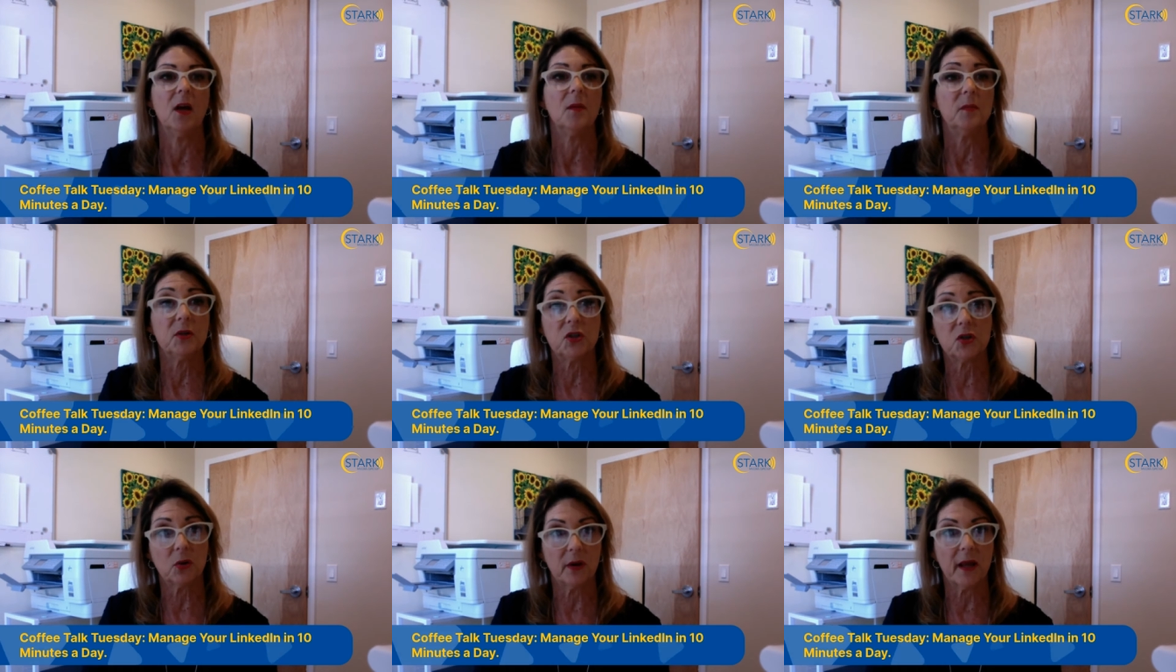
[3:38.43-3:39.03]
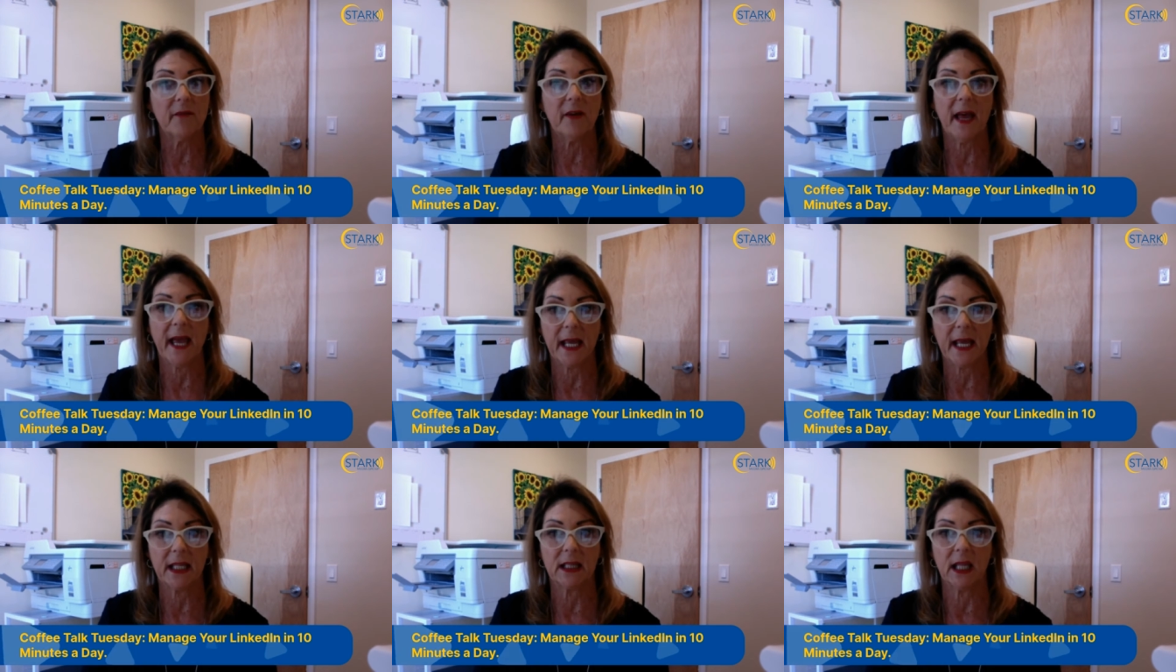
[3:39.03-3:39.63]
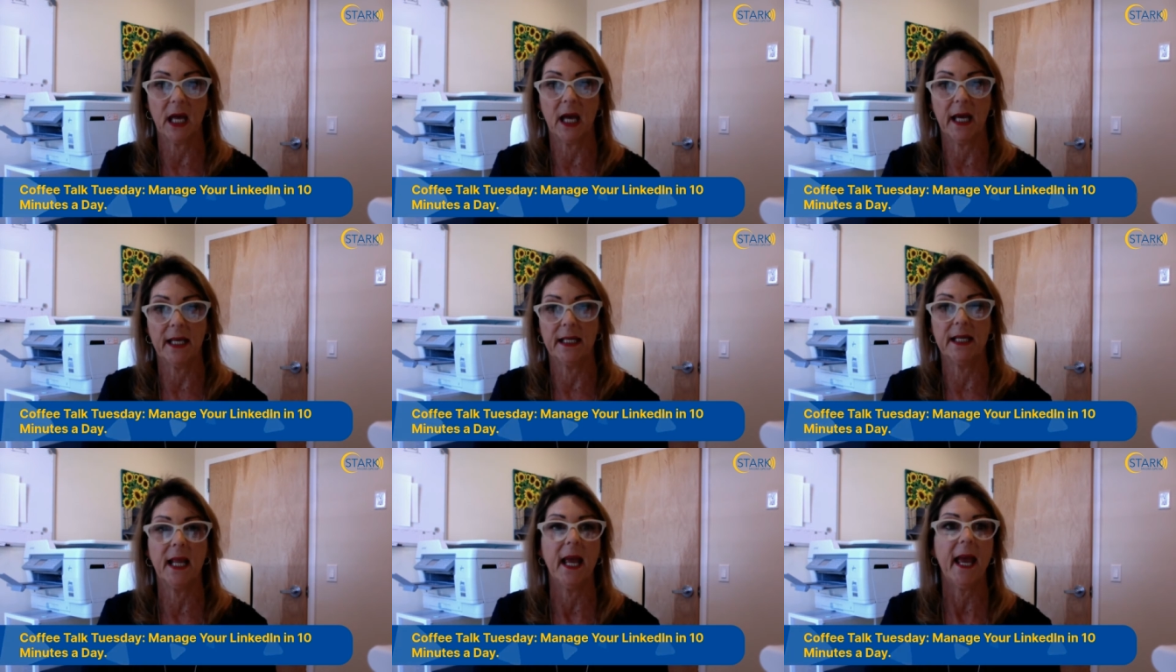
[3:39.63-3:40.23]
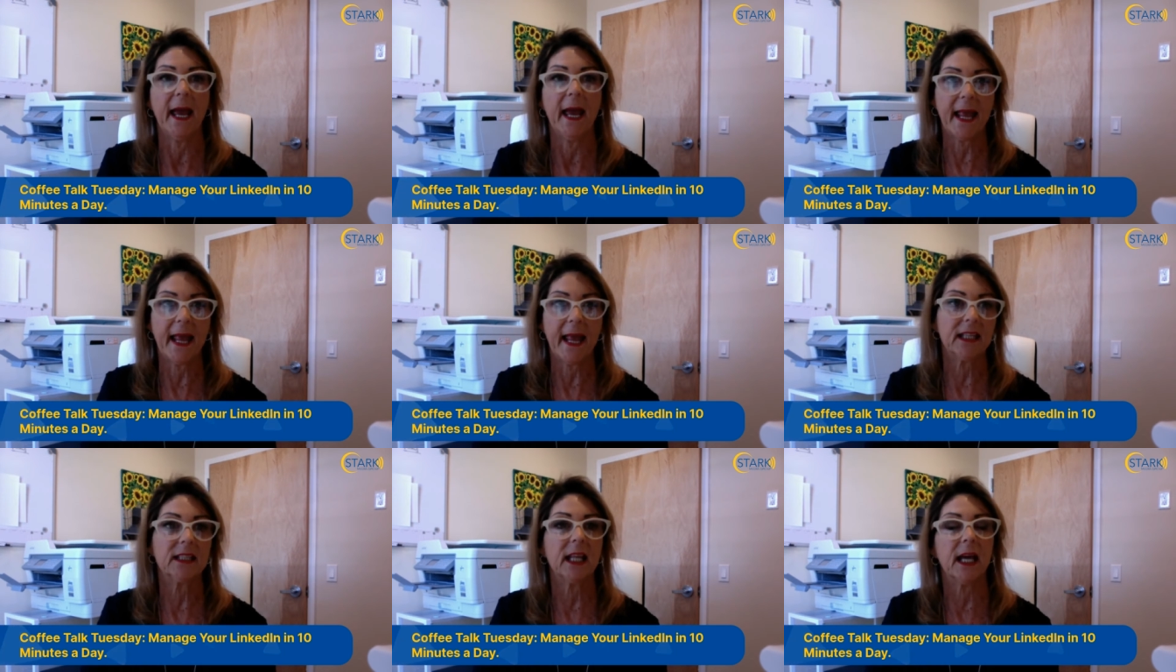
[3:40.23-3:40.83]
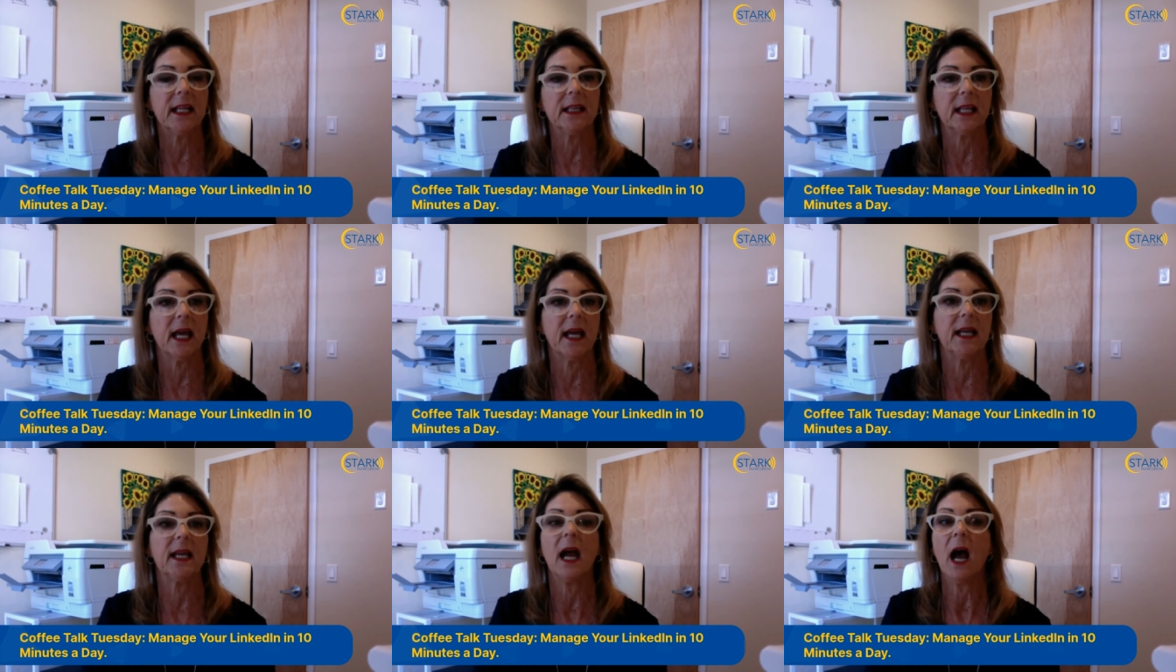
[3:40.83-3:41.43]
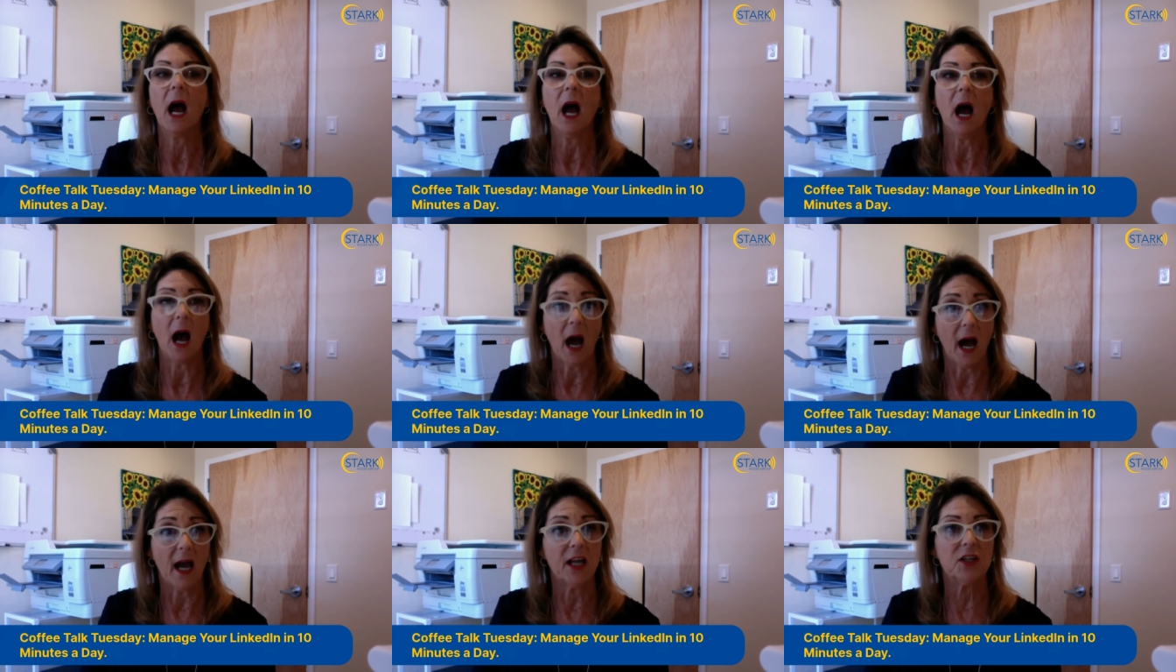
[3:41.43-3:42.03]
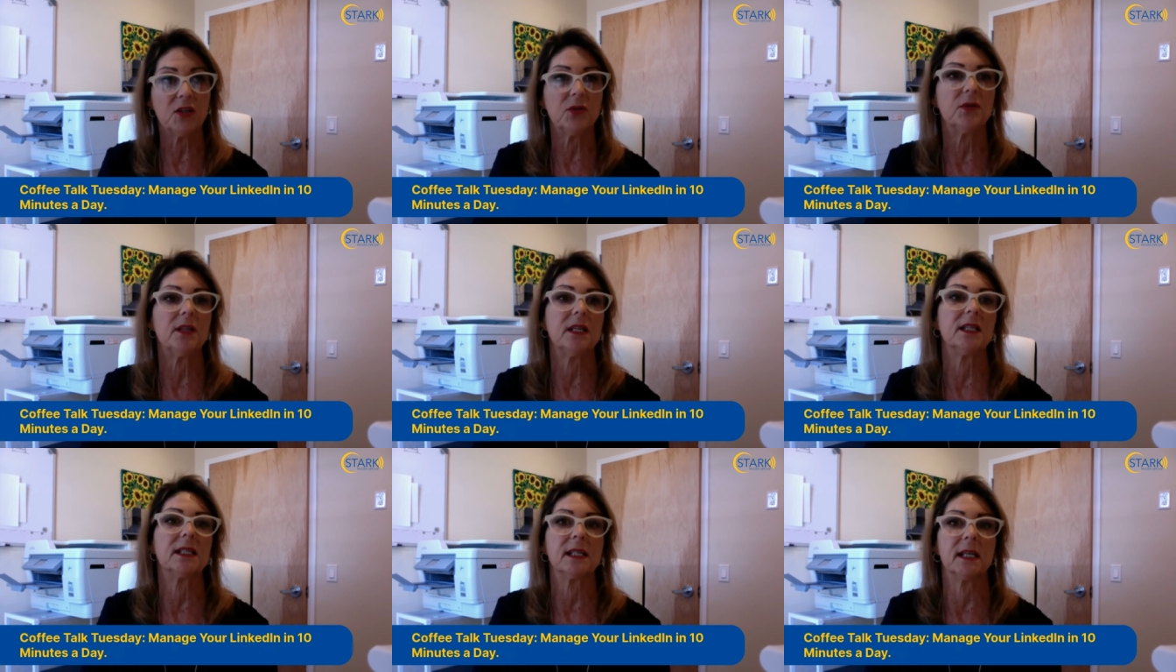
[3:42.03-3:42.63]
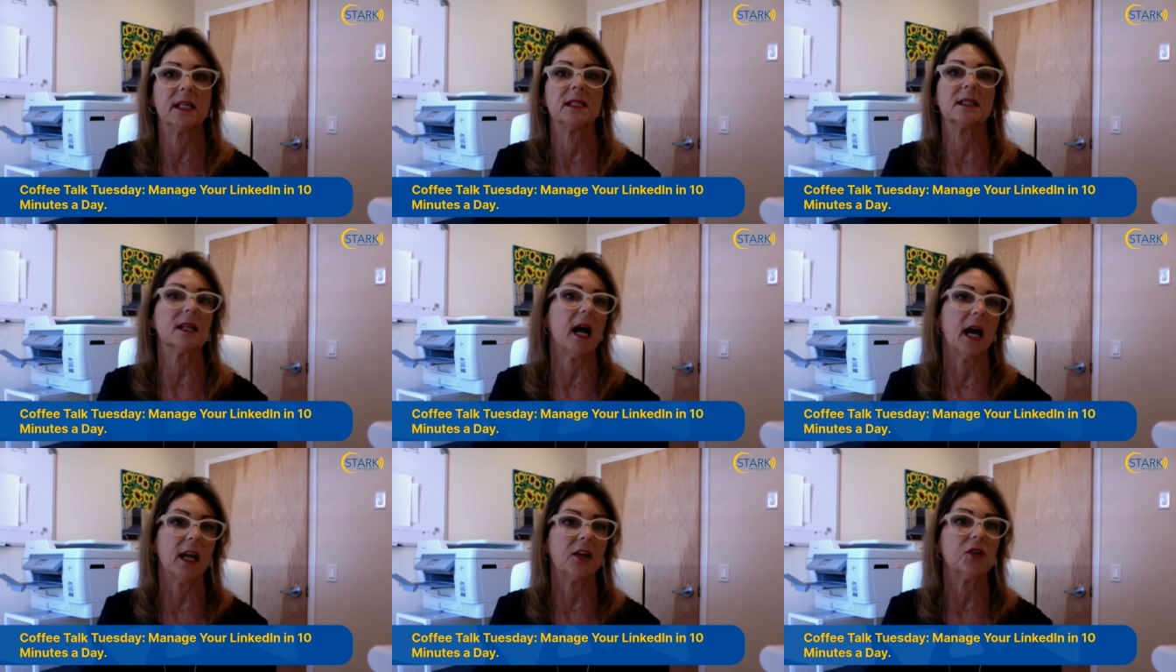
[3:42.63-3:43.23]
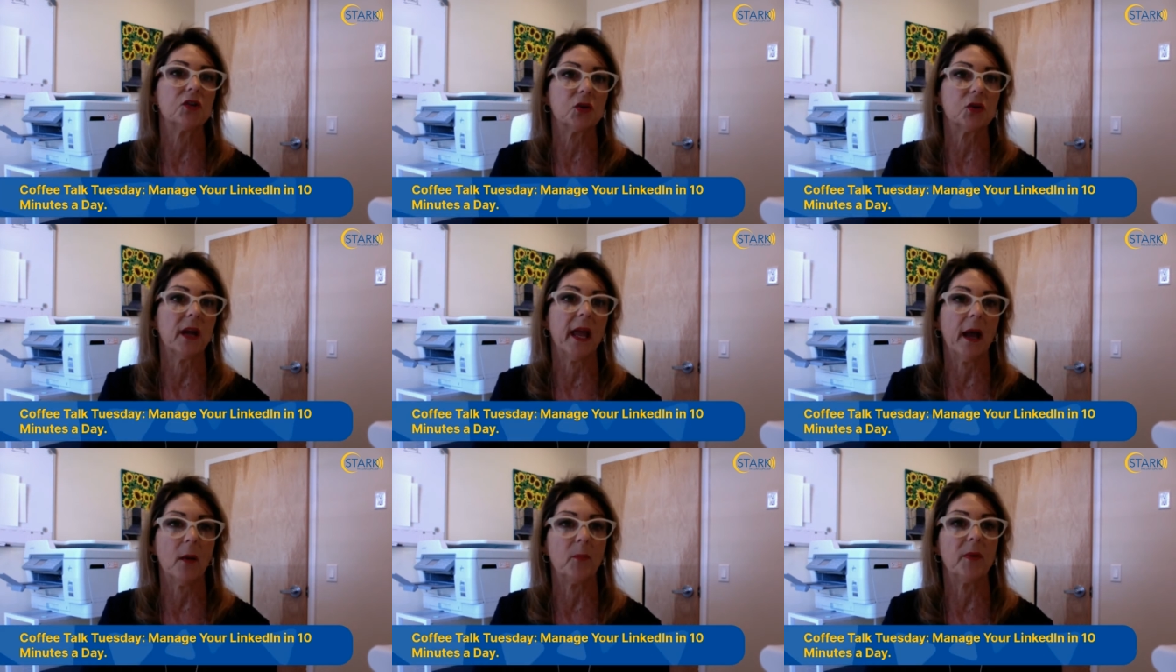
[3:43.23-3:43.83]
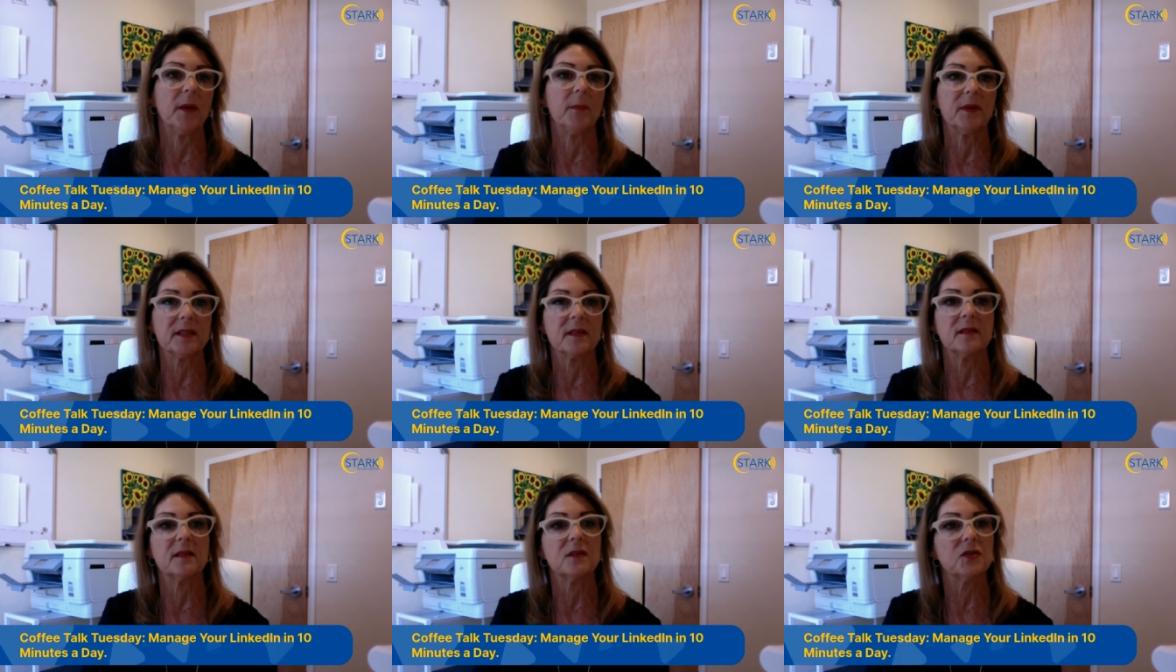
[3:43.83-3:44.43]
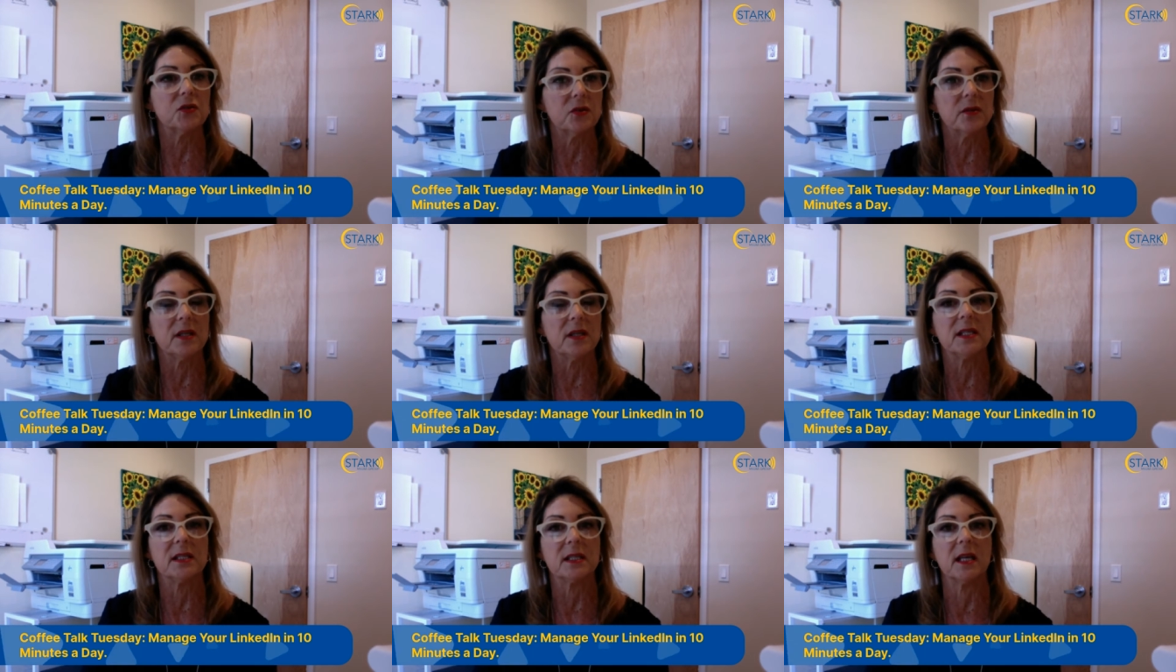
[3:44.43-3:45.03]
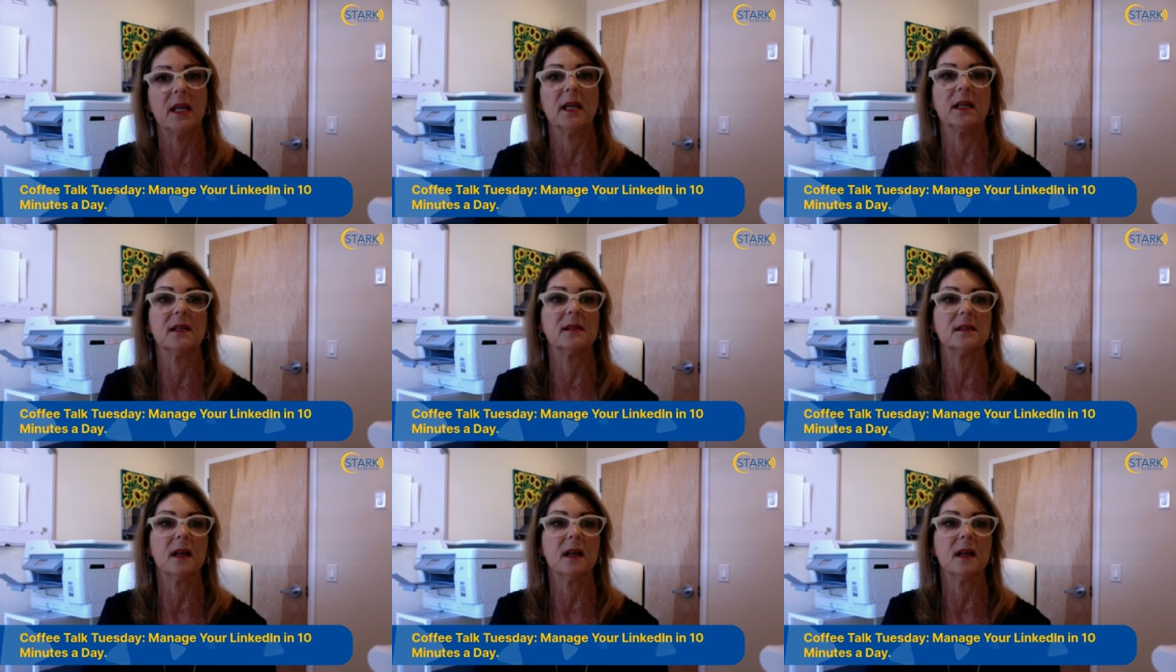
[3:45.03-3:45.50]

Be sure to have a headline and a headline like, I do these things. I enjoy helping businesses do these things.